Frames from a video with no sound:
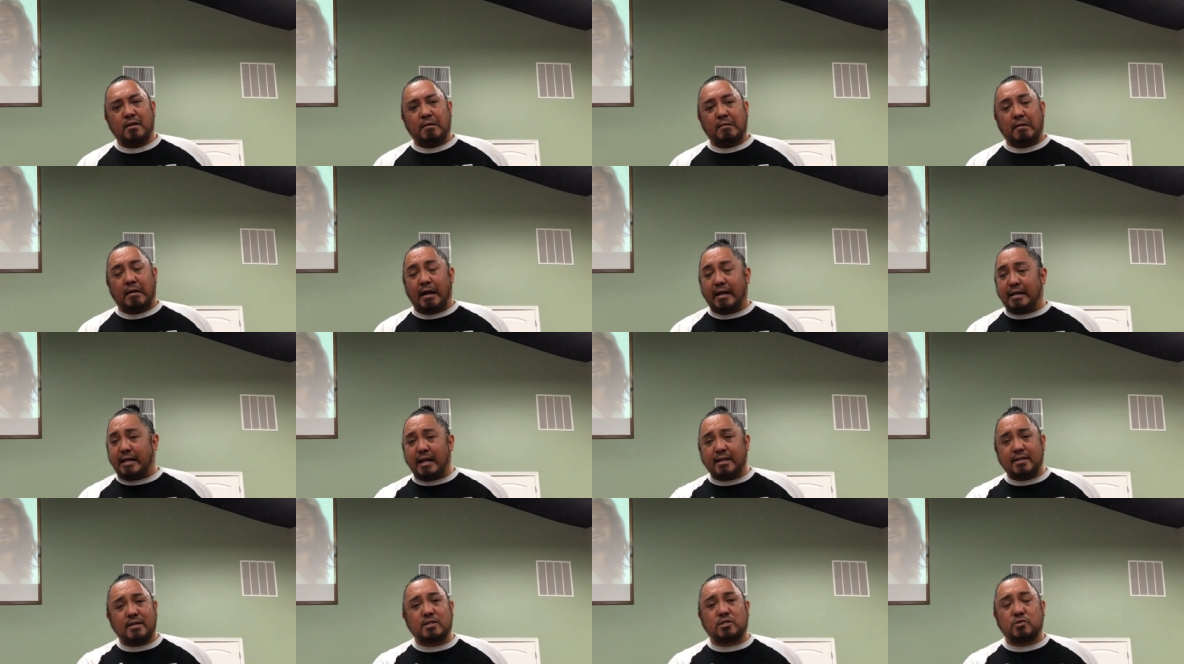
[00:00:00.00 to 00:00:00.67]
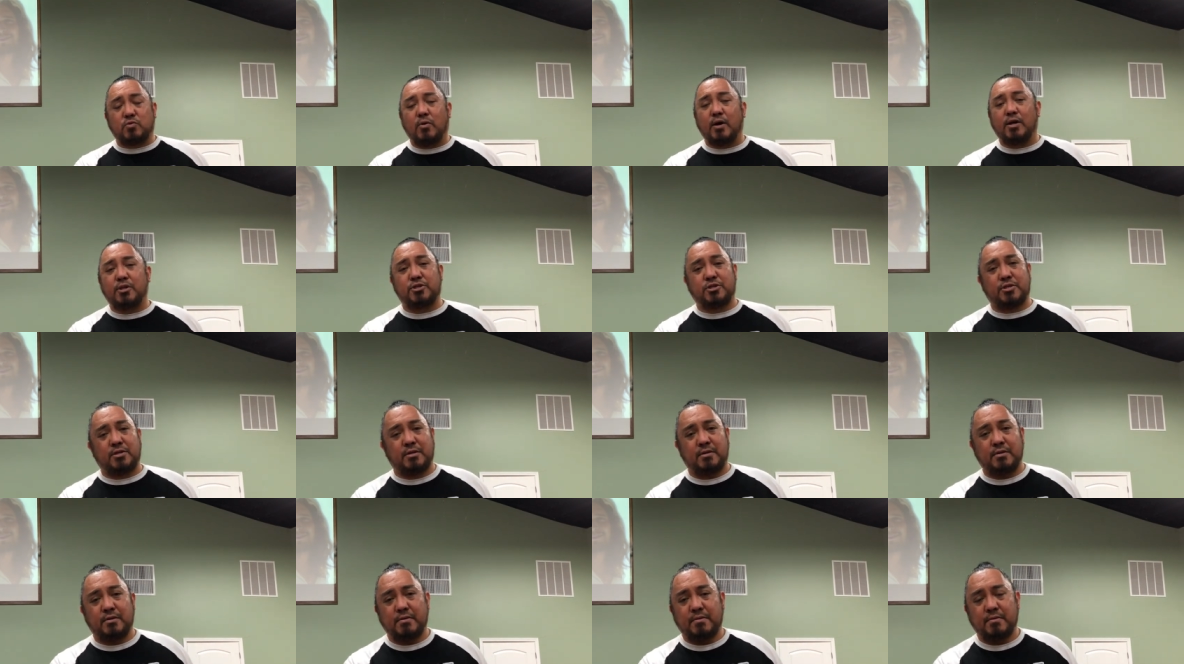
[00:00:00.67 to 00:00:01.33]
I get this
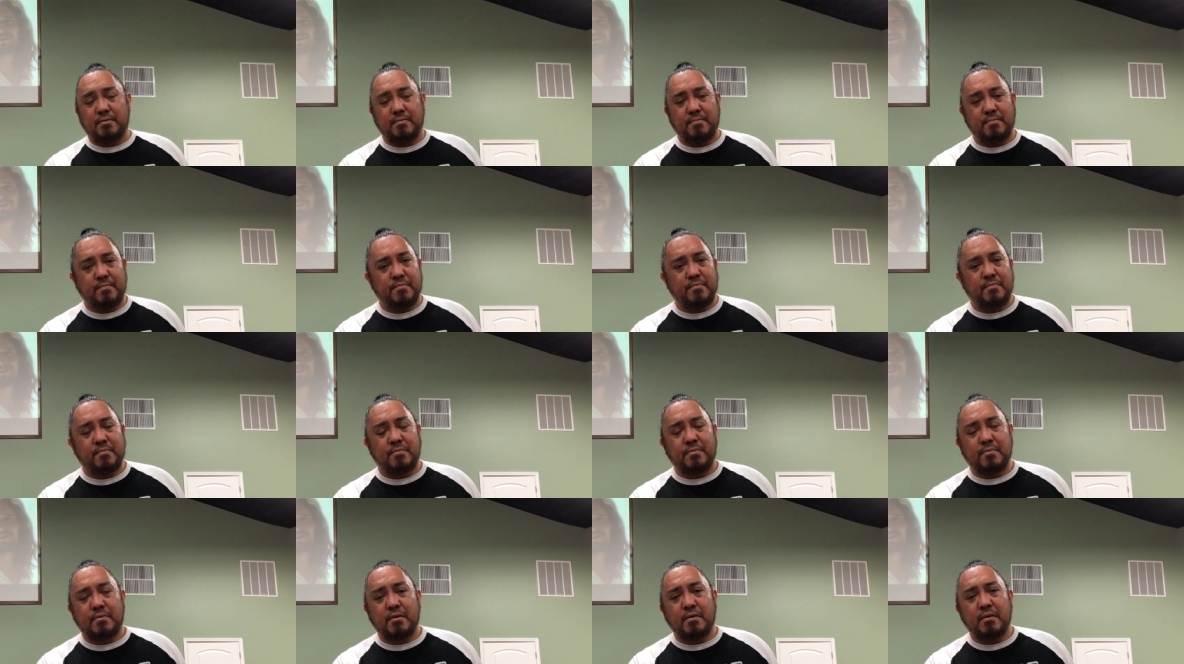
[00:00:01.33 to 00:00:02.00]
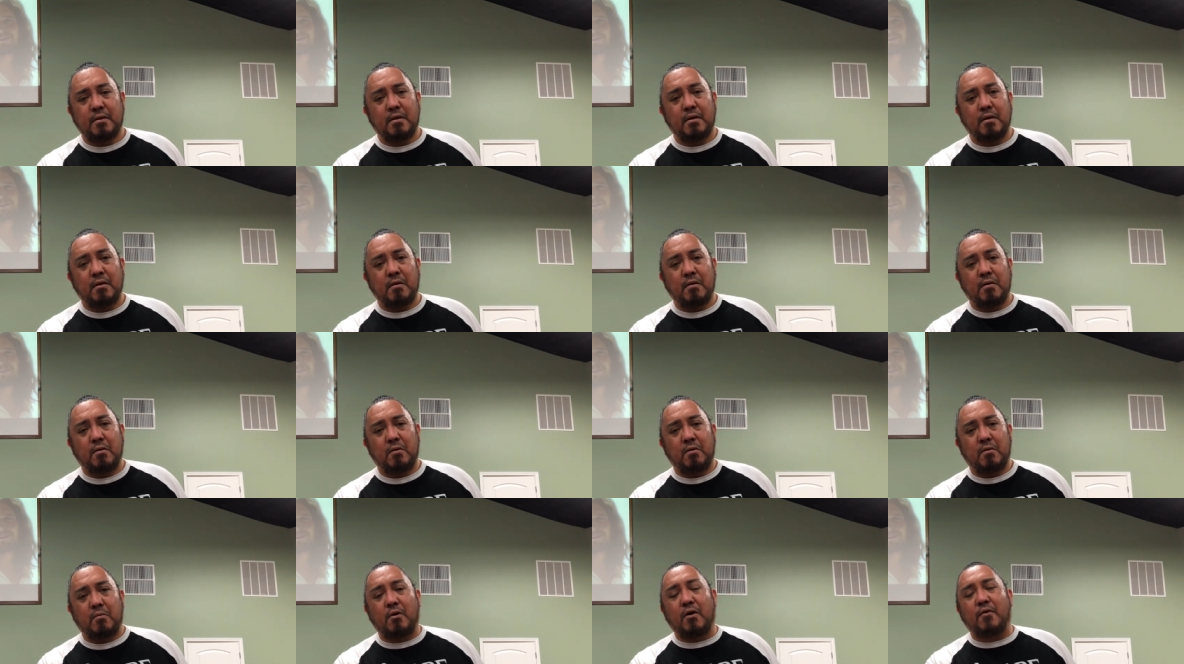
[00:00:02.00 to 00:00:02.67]
question.
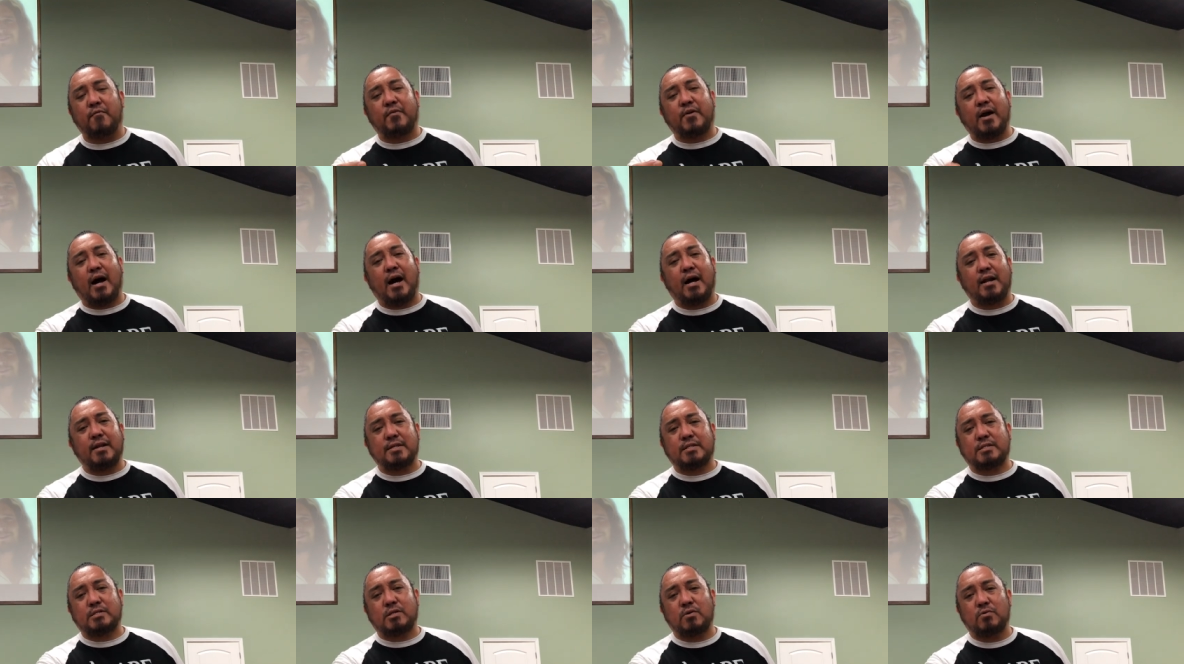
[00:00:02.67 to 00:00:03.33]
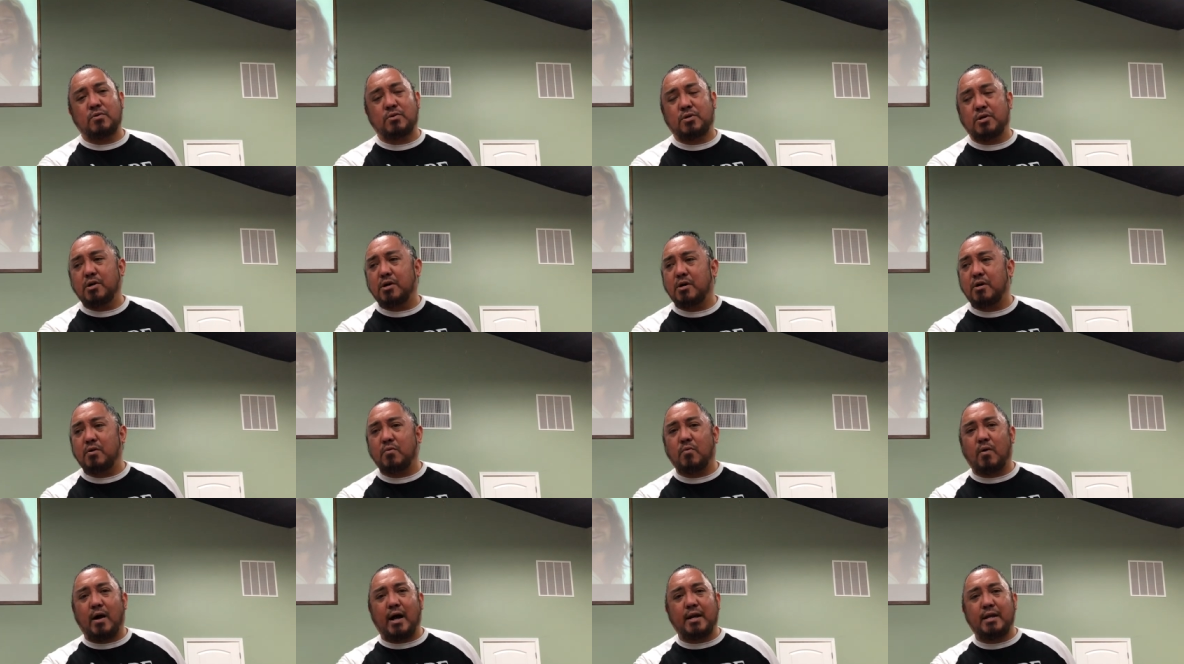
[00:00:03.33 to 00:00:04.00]
Well, if God is so
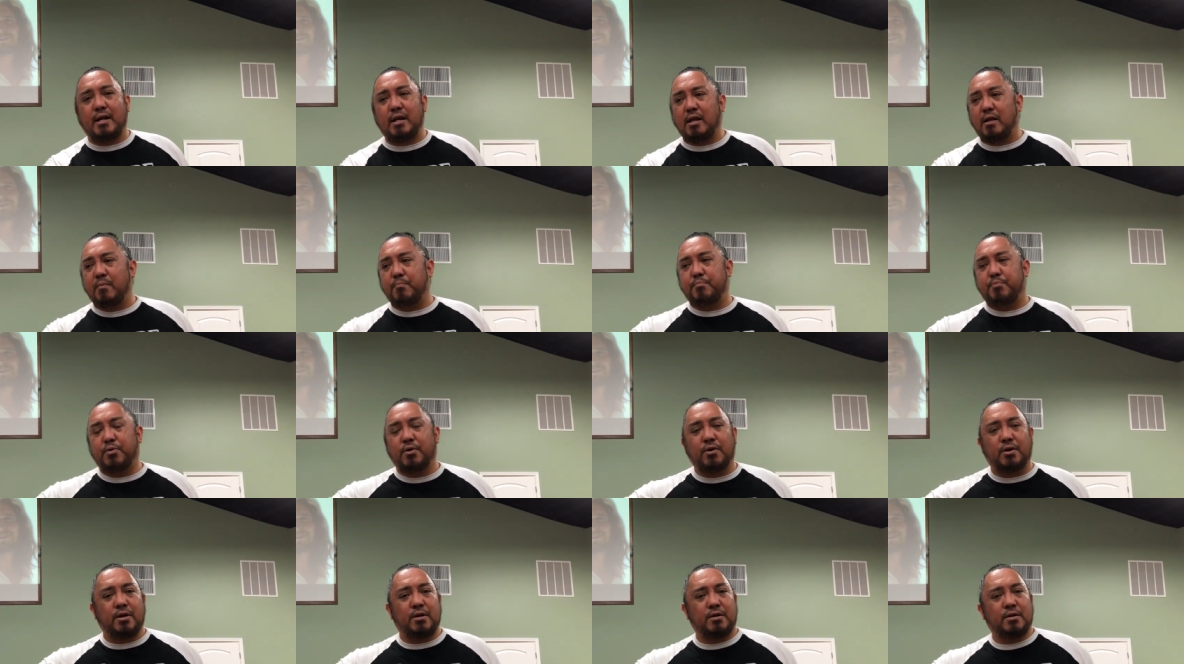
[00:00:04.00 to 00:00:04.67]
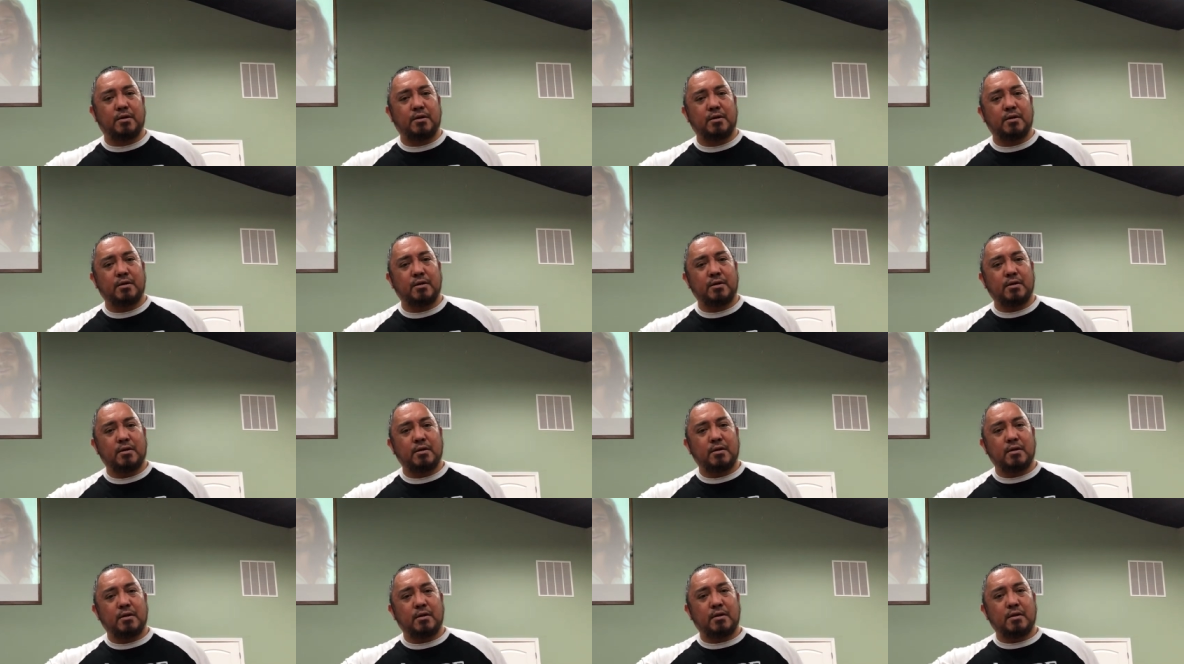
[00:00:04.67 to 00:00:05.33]
good, why did he put
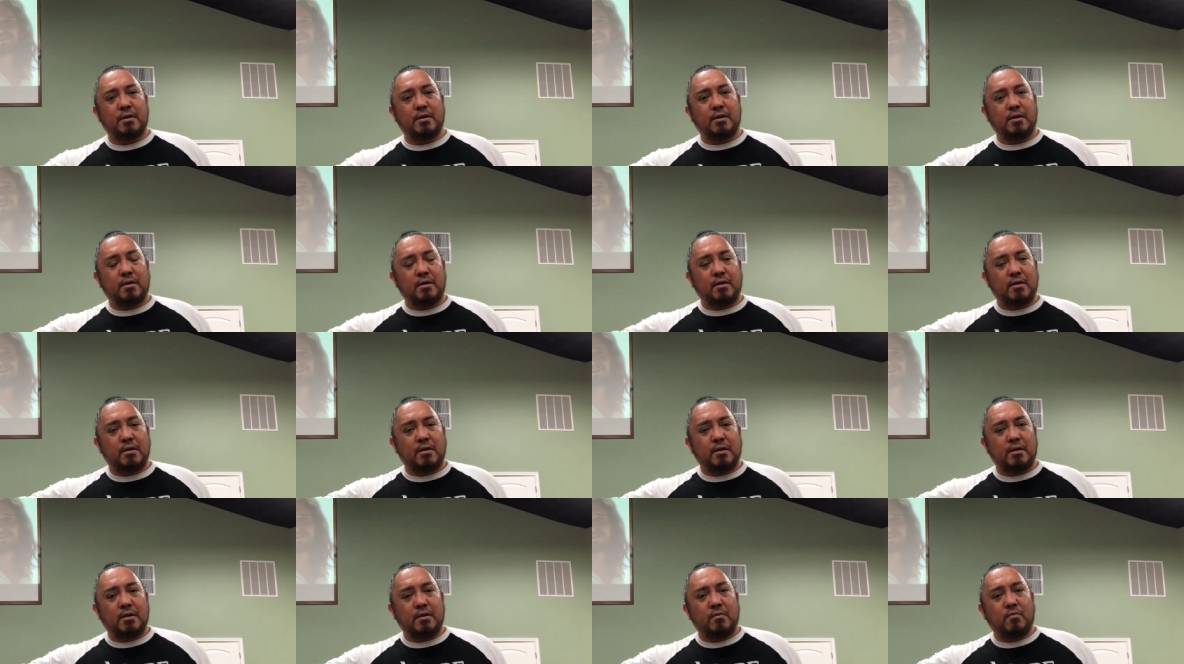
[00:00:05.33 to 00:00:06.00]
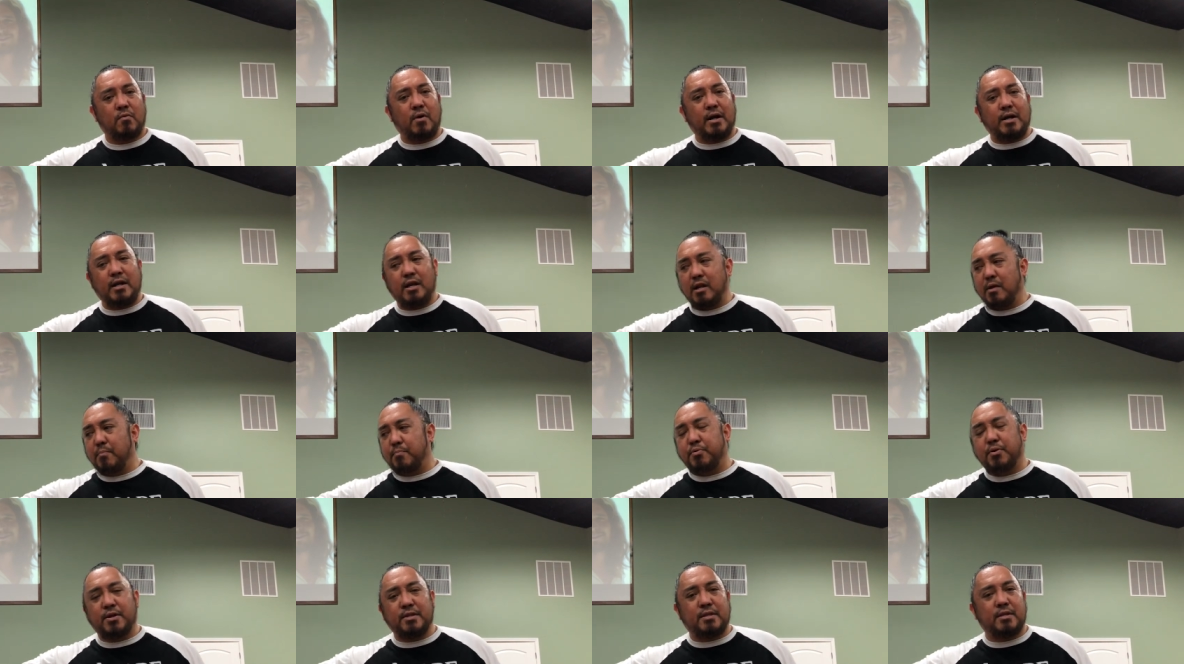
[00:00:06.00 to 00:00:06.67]
why did he
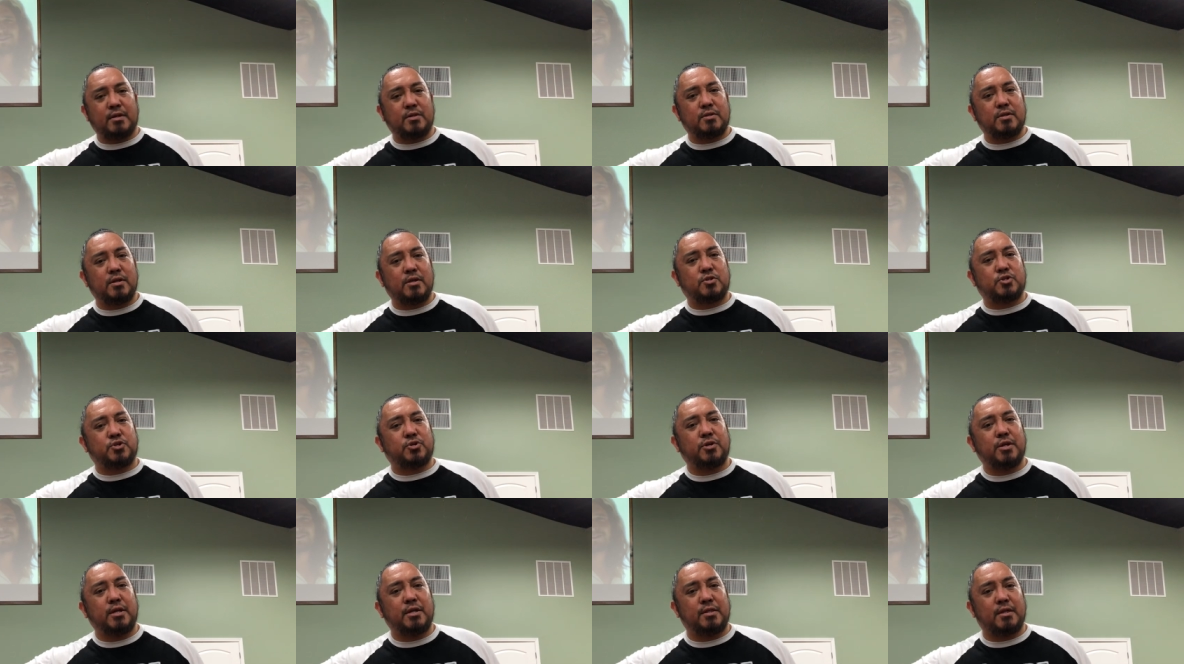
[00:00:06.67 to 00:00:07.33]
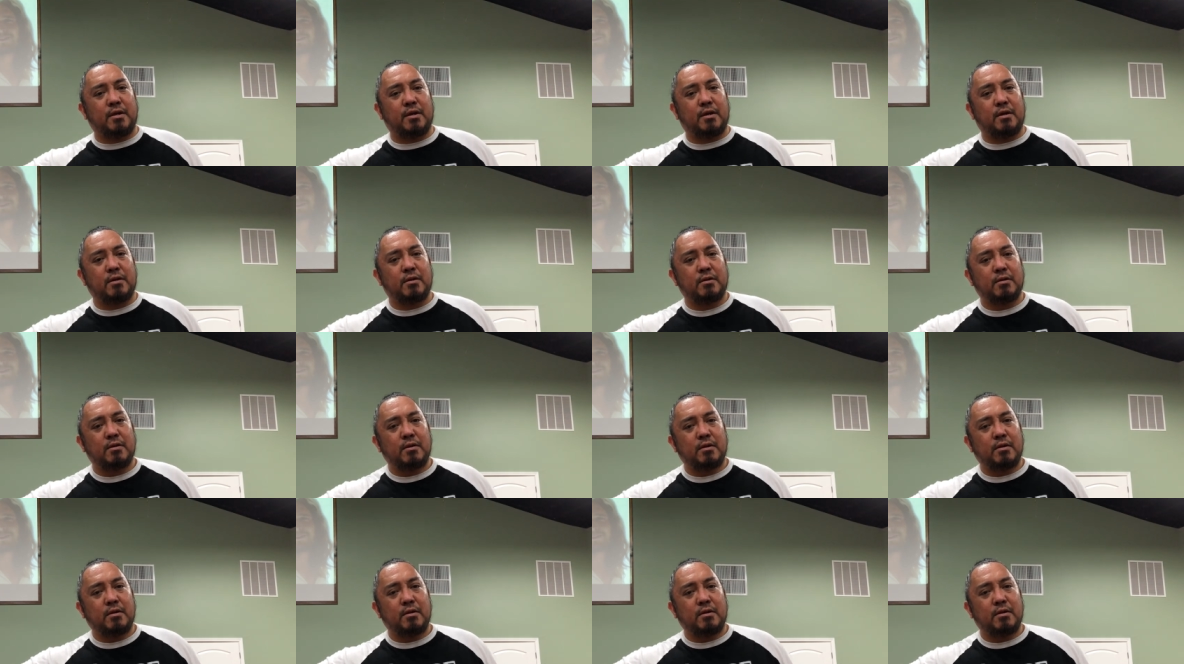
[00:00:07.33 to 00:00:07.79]
put the, the tree there?